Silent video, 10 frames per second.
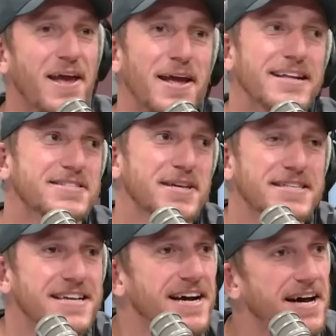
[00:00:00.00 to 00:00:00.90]

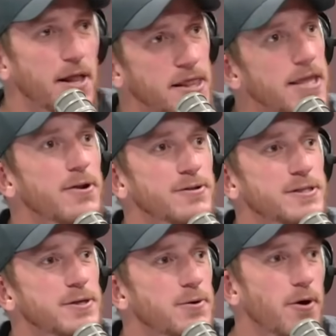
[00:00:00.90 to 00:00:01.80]
It's a little
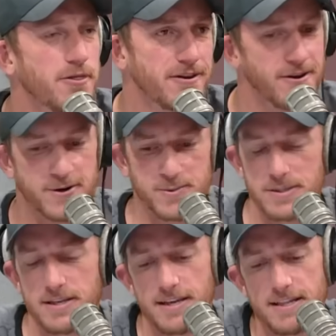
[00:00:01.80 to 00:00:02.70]
too on the nose
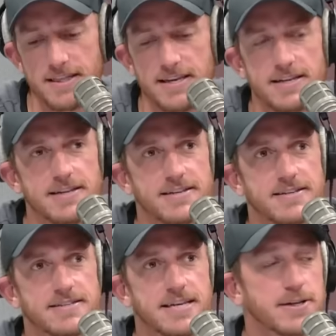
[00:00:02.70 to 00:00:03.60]
with the
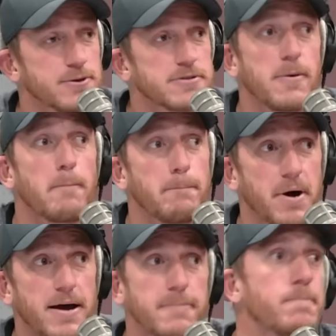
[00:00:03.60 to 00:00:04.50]
signals,
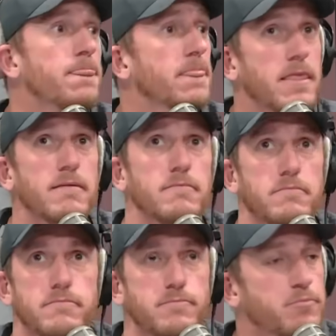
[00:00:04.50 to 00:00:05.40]
but
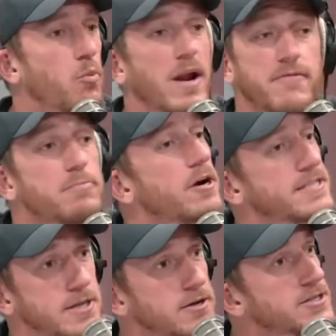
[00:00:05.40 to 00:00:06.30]
whatever
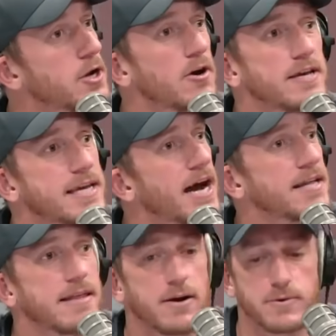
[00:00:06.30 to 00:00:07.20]
Bryce Young saw, he
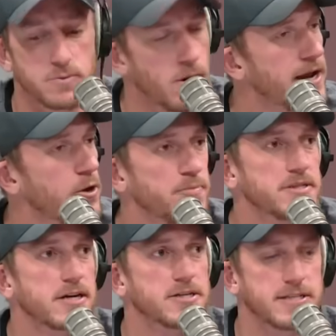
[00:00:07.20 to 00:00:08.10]
got there. It was wide
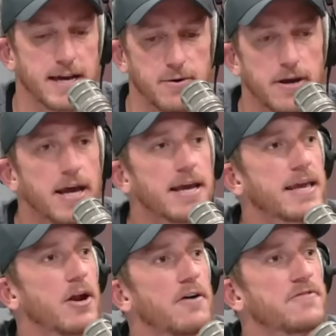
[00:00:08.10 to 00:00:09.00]
open touchdown.
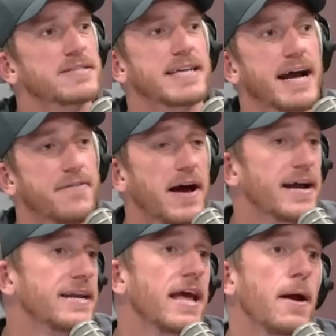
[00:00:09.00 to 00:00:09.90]
Get off the
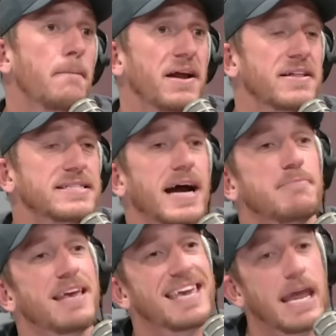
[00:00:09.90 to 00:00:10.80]
sideline. By the
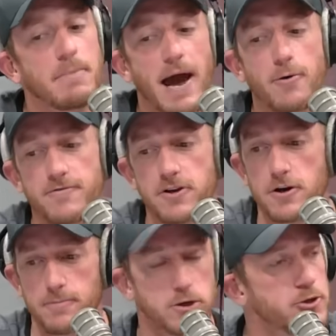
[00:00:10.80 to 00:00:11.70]
time they came out of the
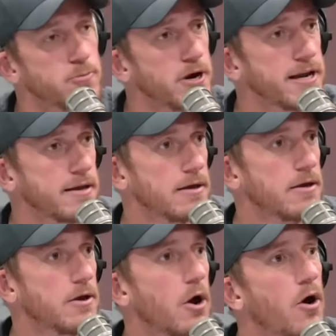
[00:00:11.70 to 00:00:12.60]
commercial break
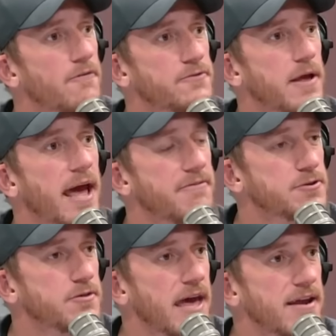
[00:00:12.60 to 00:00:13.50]

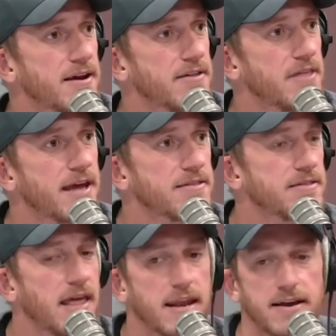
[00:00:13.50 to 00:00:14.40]
after
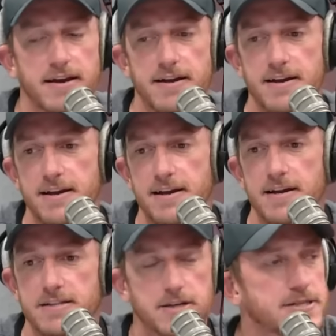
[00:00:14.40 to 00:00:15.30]
that
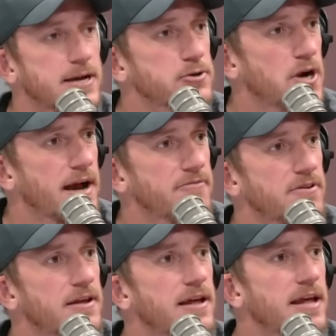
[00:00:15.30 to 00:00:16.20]
touchdown drive,
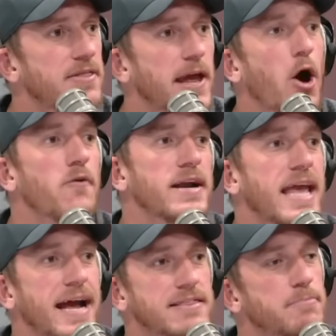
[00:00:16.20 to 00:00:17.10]
they already
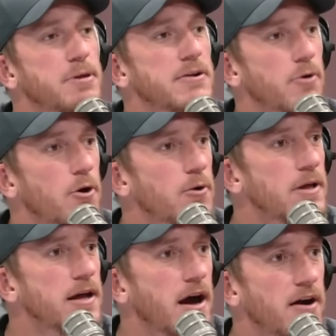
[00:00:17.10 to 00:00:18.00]
had the B-roll
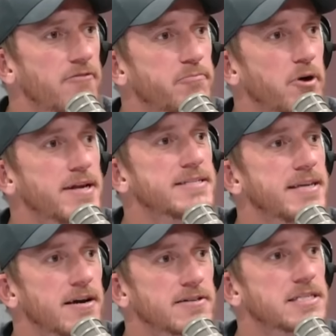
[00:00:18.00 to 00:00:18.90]
of Bryce
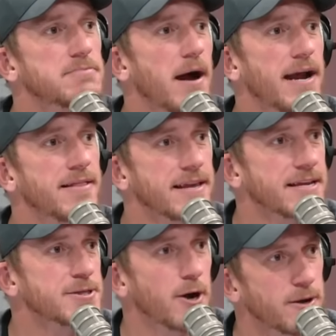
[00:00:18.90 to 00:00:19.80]
Young smiling
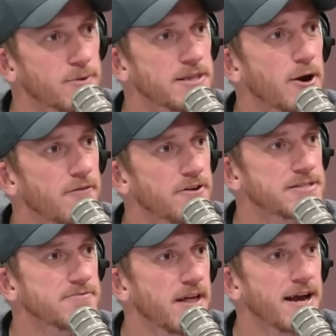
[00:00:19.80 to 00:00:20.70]
and talking with the
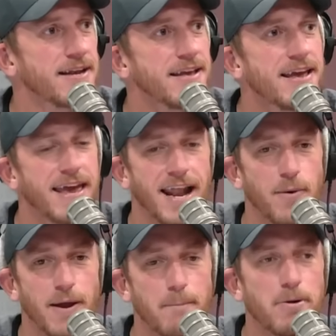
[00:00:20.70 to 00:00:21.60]
offensive line. Mm-hmm. And I
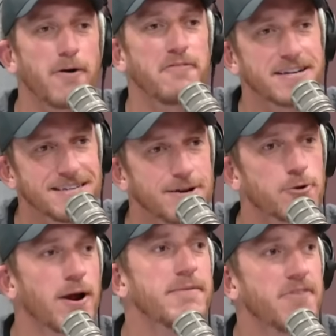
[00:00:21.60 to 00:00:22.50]
went, perfect,
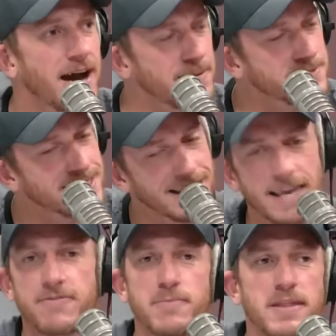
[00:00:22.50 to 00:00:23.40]
great vibes.
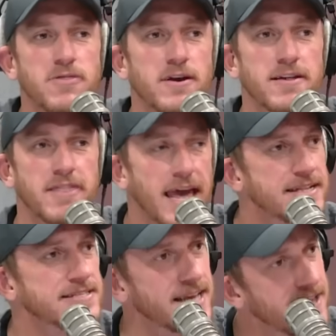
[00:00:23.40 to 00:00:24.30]
Give him the
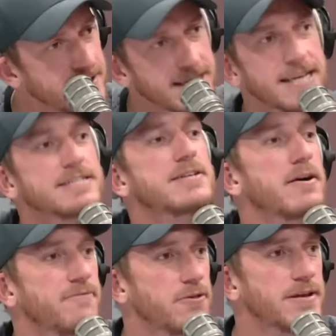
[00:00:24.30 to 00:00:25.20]
headset. He's
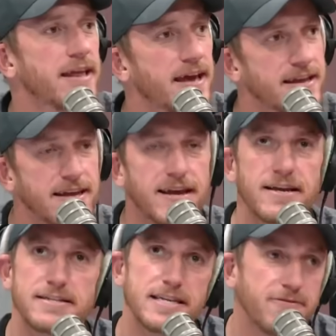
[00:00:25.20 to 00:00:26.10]
done for the day.
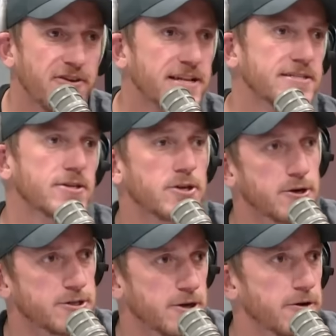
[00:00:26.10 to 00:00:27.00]
Defense,
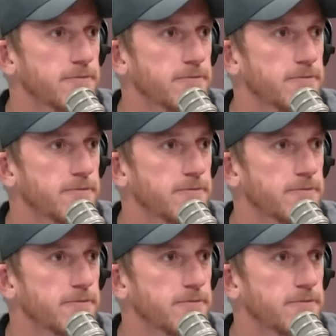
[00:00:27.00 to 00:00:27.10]
your turn.